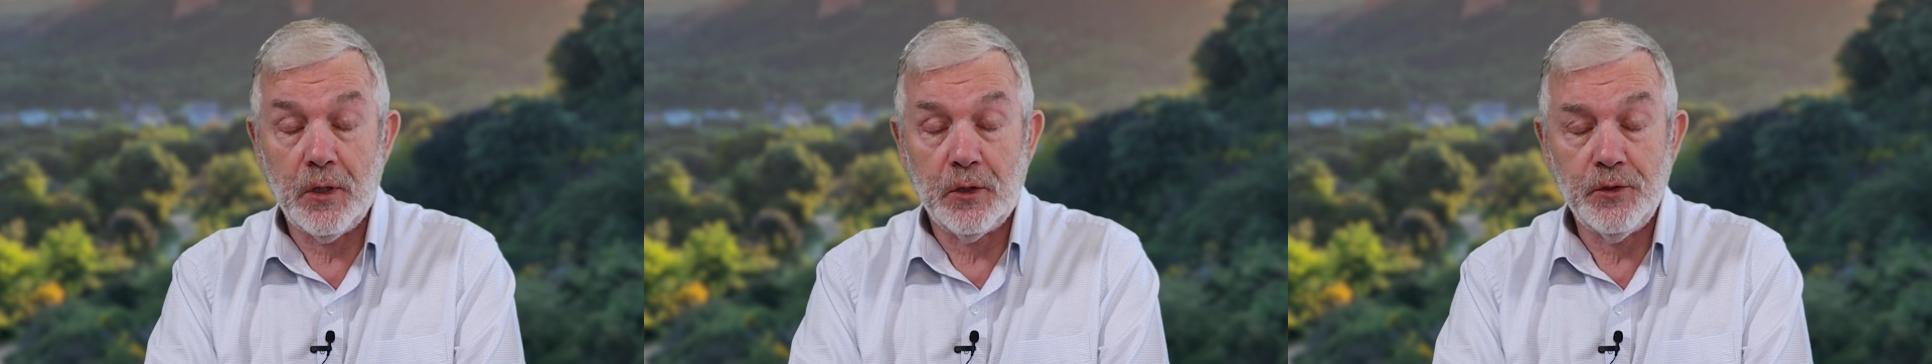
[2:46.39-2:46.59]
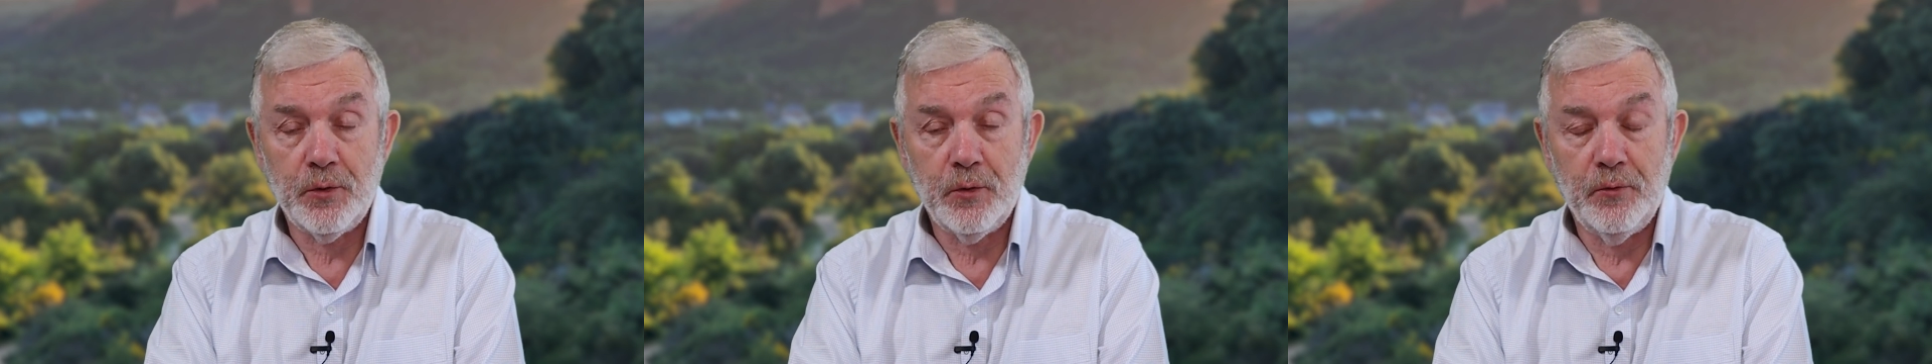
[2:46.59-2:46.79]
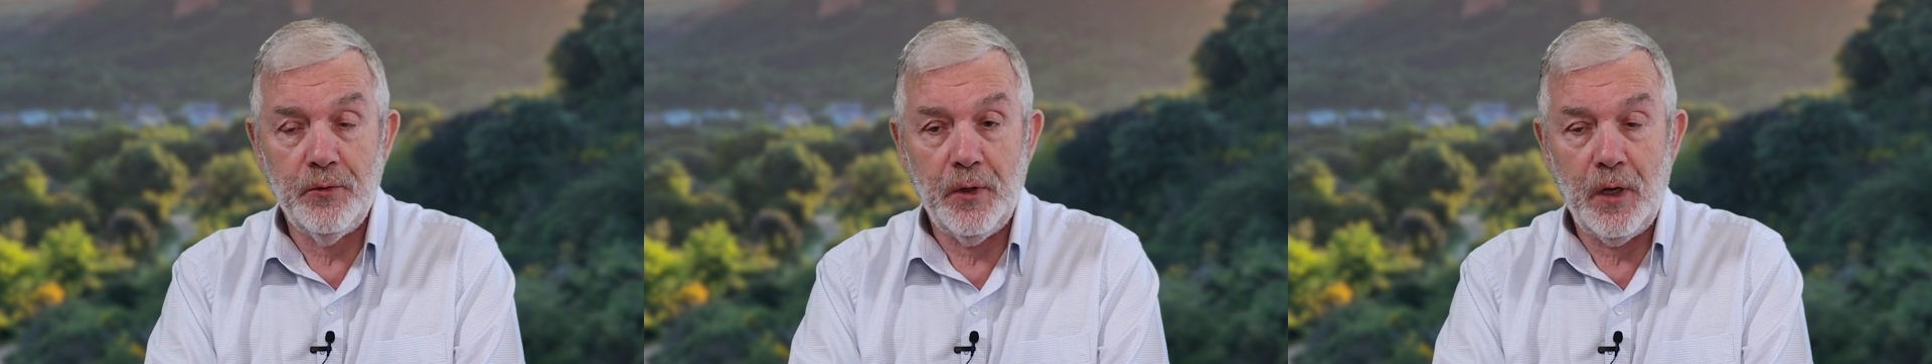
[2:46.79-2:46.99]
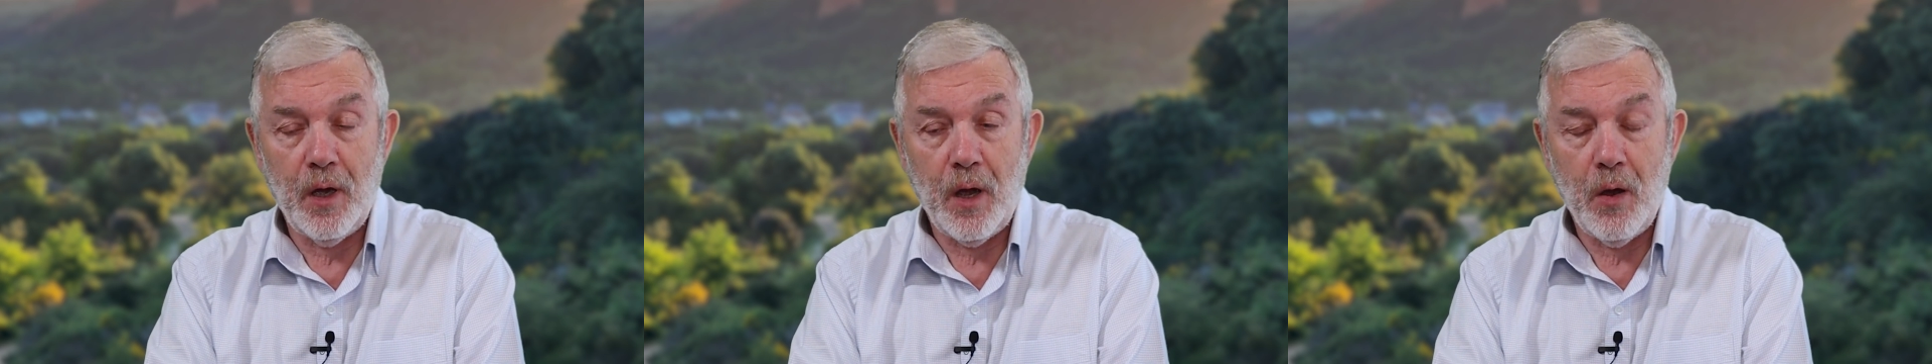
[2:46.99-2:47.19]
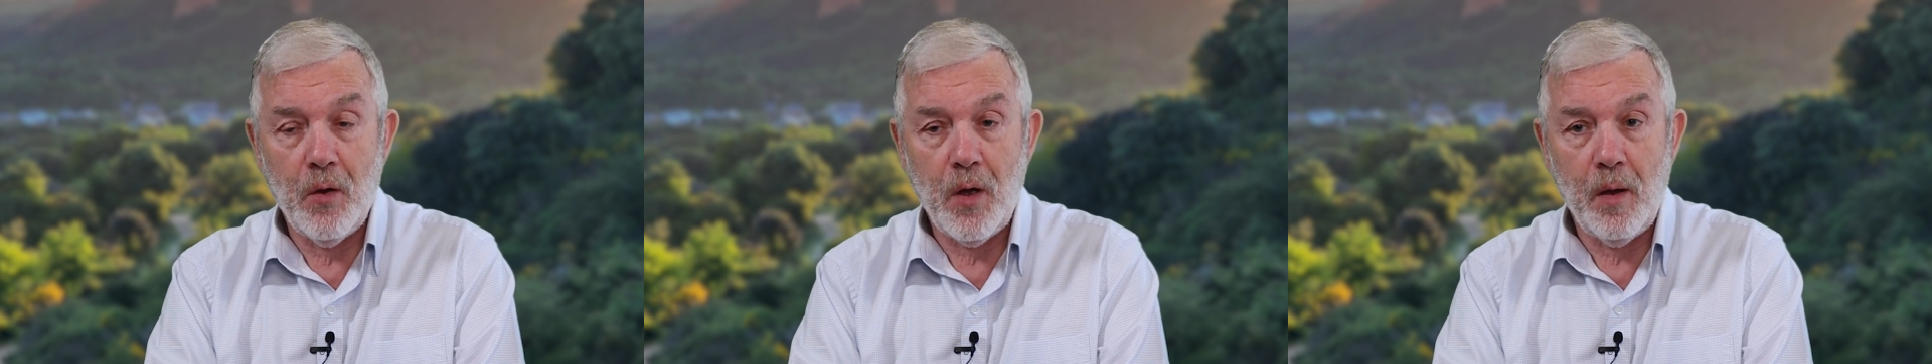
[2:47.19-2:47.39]
I'll do a
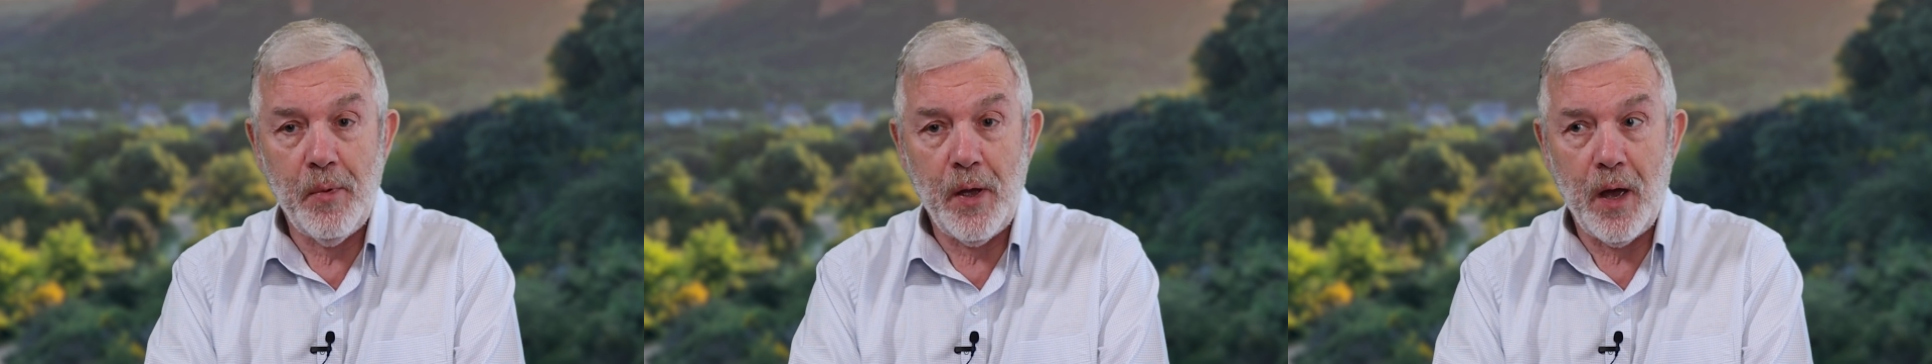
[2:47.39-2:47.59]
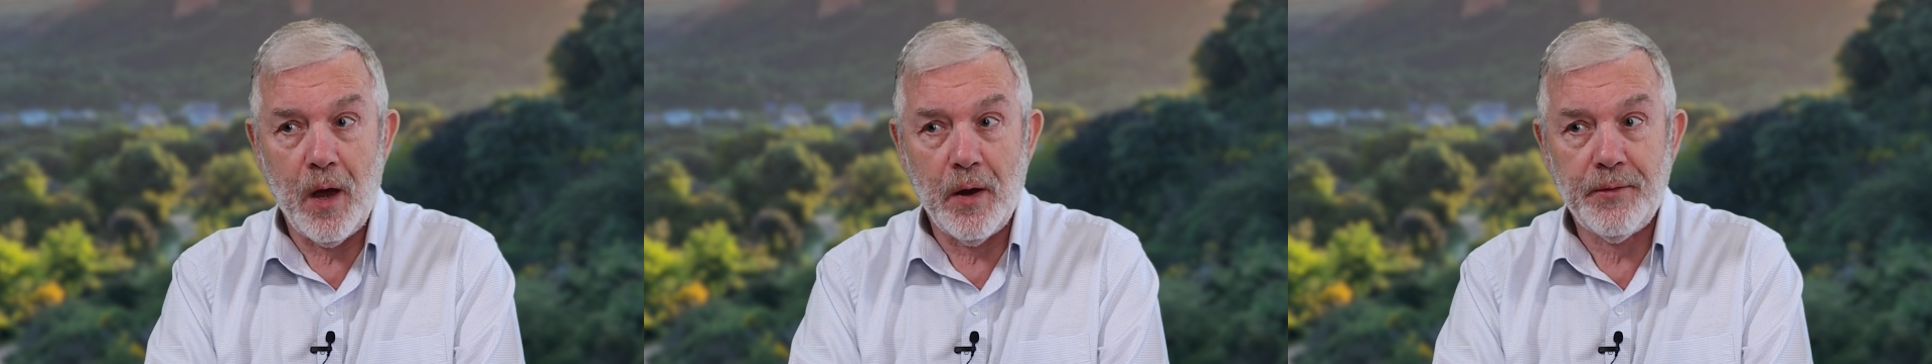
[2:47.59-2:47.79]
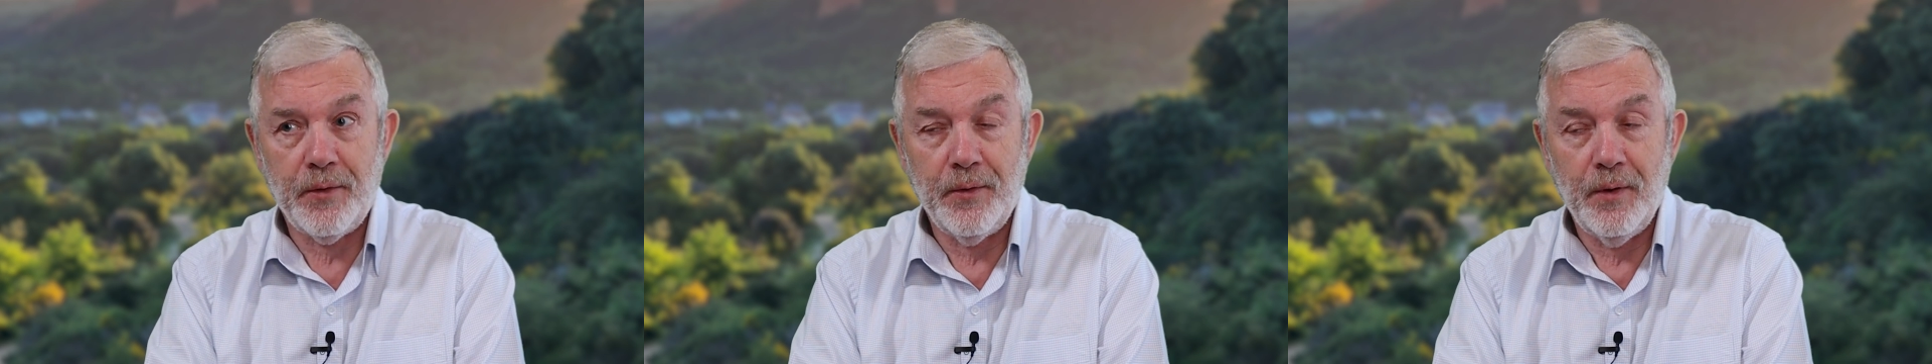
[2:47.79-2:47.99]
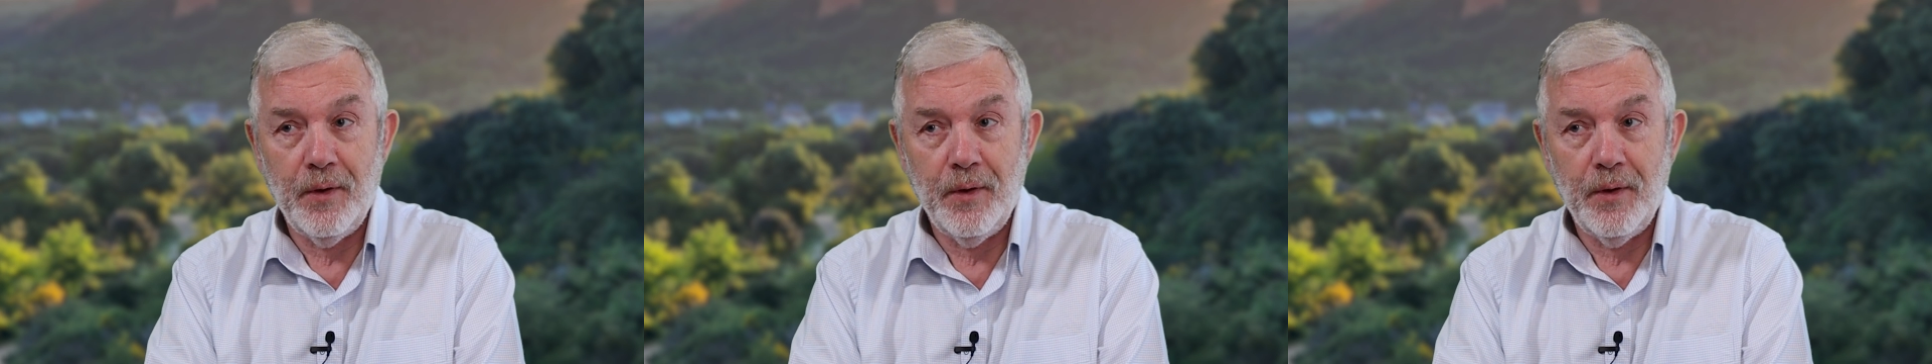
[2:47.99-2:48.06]
video about,